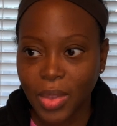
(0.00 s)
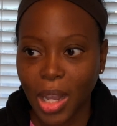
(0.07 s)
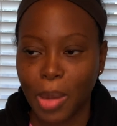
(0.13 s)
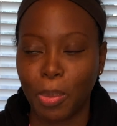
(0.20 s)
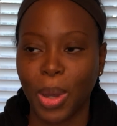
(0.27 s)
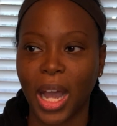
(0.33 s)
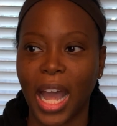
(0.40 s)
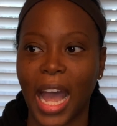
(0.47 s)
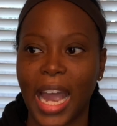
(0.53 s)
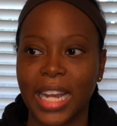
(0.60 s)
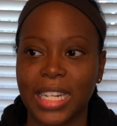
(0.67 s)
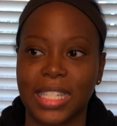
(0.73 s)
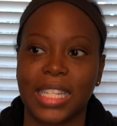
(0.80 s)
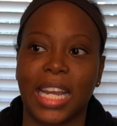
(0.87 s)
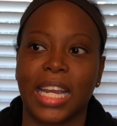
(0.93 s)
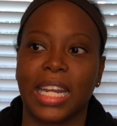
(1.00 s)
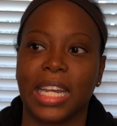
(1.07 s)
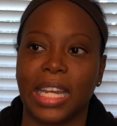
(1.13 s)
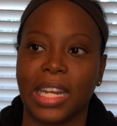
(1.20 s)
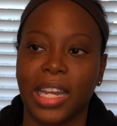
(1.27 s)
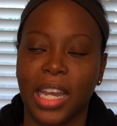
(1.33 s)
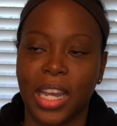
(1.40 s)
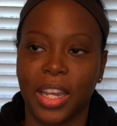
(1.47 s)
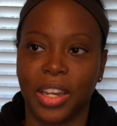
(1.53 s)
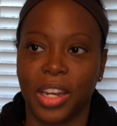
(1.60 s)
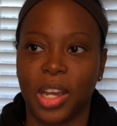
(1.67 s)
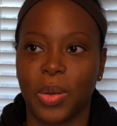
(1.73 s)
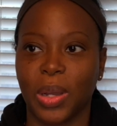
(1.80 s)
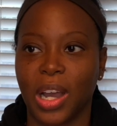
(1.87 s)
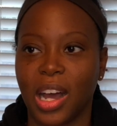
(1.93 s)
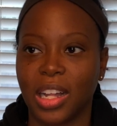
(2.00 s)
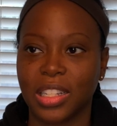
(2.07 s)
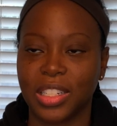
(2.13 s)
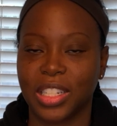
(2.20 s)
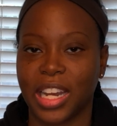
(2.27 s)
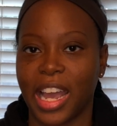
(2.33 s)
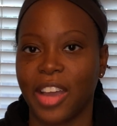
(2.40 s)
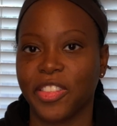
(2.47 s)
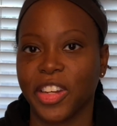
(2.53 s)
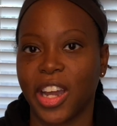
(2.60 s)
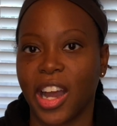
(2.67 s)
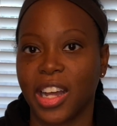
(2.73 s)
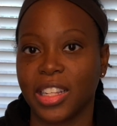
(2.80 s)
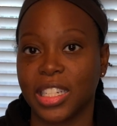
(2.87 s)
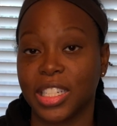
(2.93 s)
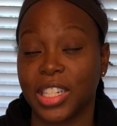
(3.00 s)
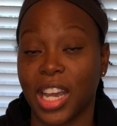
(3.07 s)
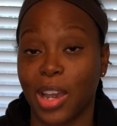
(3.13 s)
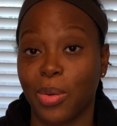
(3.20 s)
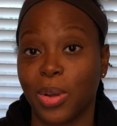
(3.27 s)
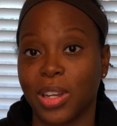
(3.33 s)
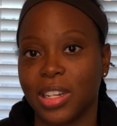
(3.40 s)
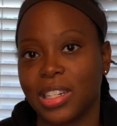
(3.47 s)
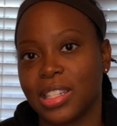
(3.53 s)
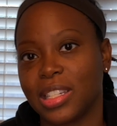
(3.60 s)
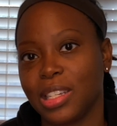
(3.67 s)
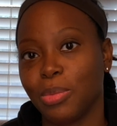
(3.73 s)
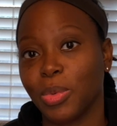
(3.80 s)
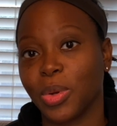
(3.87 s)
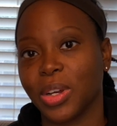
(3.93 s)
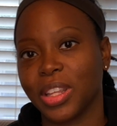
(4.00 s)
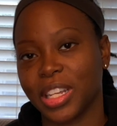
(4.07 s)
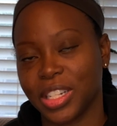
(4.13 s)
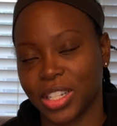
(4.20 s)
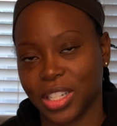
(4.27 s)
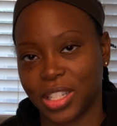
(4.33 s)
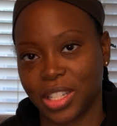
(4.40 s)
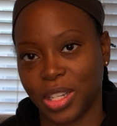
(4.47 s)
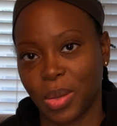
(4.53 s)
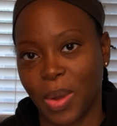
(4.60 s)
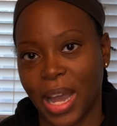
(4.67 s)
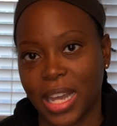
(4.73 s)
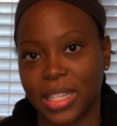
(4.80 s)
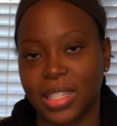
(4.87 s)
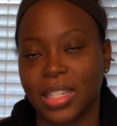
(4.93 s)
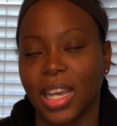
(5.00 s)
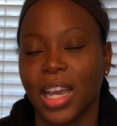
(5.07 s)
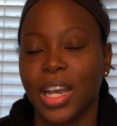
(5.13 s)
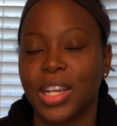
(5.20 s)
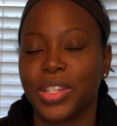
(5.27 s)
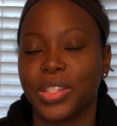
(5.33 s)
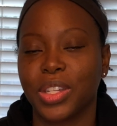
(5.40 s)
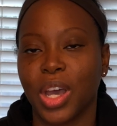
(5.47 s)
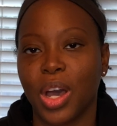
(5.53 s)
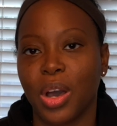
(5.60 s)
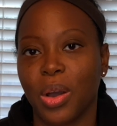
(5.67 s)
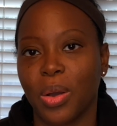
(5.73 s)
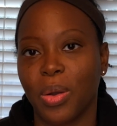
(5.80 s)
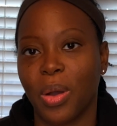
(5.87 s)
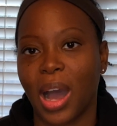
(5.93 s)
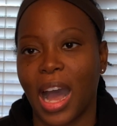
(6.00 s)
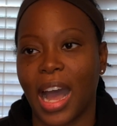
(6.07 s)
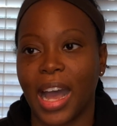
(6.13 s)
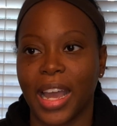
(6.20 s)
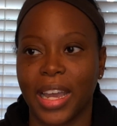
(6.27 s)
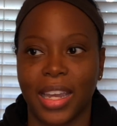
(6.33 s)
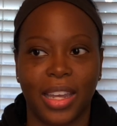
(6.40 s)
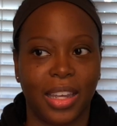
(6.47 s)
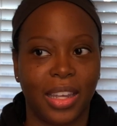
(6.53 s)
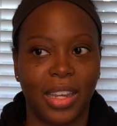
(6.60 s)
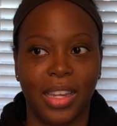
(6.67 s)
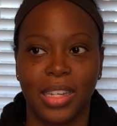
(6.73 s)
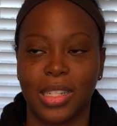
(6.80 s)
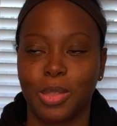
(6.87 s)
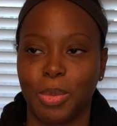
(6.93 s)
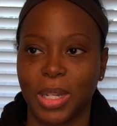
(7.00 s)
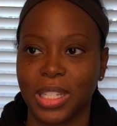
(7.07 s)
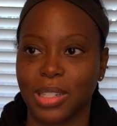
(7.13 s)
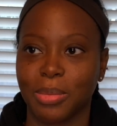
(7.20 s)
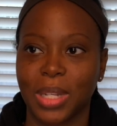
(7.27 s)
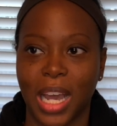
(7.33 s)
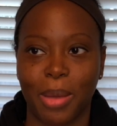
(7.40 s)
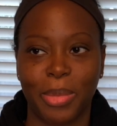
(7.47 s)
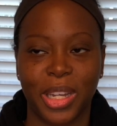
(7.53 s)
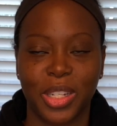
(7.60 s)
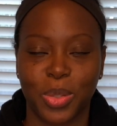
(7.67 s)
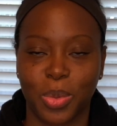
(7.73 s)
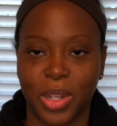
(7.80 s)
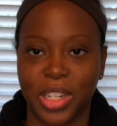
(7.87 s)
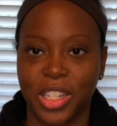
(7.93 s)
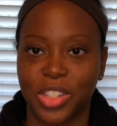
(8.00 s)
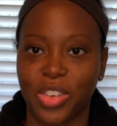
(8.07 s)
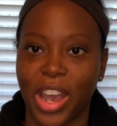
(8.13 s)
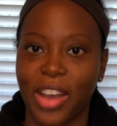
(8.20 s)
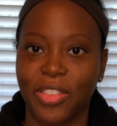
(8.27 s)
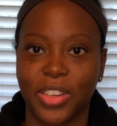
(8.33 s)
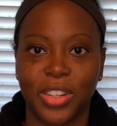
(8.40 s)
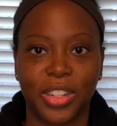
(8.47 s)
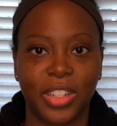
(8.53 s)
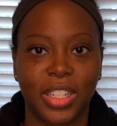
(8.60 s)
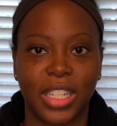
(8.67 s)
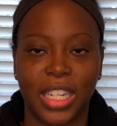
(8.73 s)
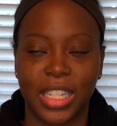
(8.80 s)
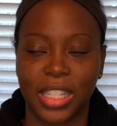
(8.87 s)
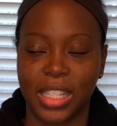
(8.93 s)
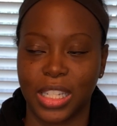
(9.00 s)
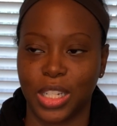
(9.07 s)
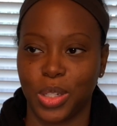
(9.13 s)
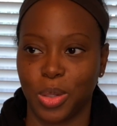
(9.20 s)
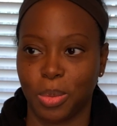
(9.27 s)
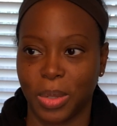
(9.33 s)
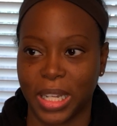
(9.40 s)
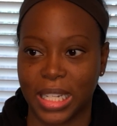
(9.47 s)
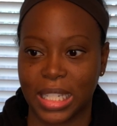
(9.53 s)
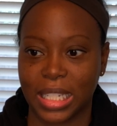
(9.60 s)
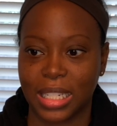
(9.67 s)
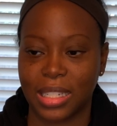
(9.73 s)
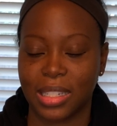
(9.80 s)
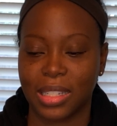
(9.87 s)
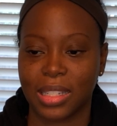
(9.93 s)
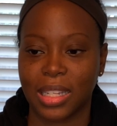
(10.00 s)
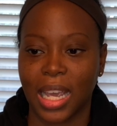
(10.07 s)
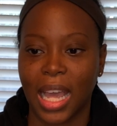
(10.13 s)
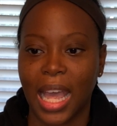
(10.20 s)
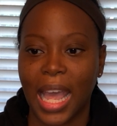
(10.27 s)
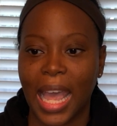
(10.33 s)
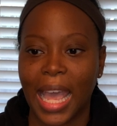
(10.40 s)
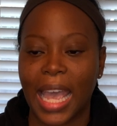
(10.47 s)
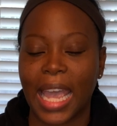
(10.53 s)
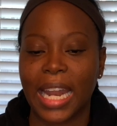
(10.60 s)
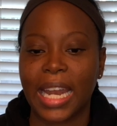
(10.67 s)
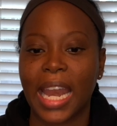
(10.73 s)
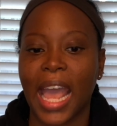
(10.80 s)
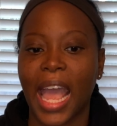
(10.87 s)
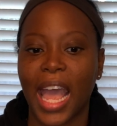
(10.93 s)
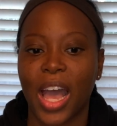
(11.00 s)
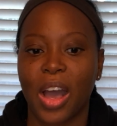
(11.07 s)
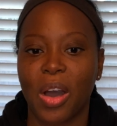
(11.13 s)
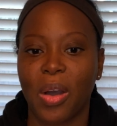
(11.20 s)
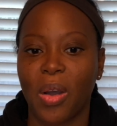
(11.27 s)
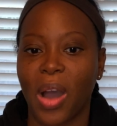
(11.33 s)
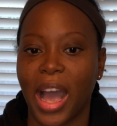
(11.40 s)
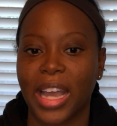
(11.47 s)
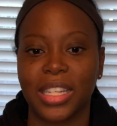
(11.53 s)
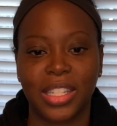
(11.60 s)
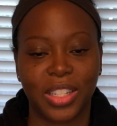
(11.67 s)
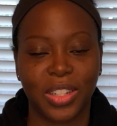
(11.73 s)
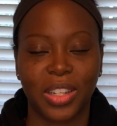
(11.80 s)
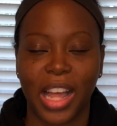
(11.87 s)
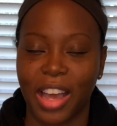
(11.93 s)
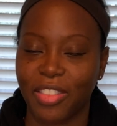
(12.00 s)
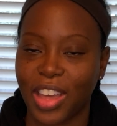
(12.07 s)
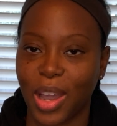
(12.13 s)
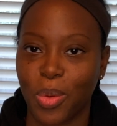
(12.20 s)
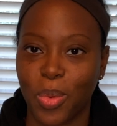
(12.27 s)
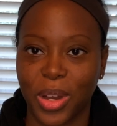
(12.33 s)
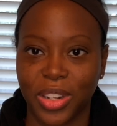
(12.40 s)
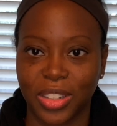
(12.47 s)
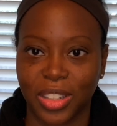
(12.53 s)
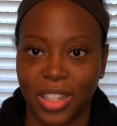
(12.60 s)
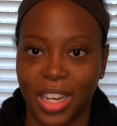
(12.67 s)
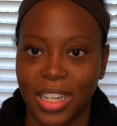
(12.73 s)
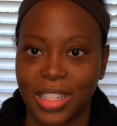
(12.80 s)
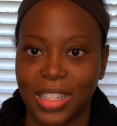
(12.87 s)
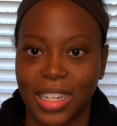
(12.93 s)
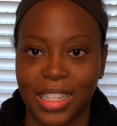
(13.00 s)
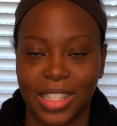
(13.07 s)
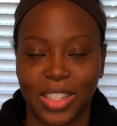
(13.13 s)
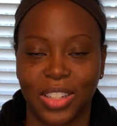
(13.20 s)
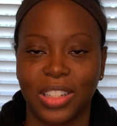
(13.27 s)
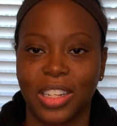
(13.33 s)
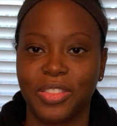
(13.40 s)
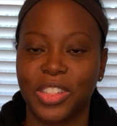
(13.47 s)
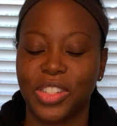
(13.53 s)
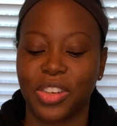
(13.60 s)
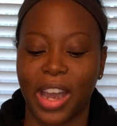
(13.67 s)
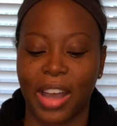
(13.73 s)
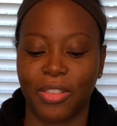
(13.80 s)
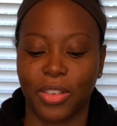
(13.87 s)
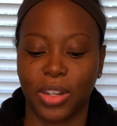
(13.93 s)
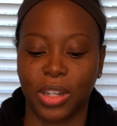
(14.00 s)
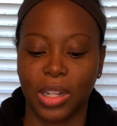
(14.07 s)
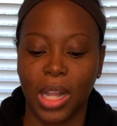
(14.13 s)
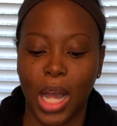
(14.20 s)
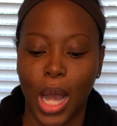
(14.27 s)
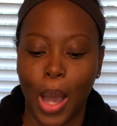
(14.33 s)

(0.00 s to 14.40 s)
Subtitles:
But I decided, in college and after college, I wanted to see more than just the US. So I spent some time, I just wanted to travel and see new places. And now I still have that wanderlust. I still love to travel.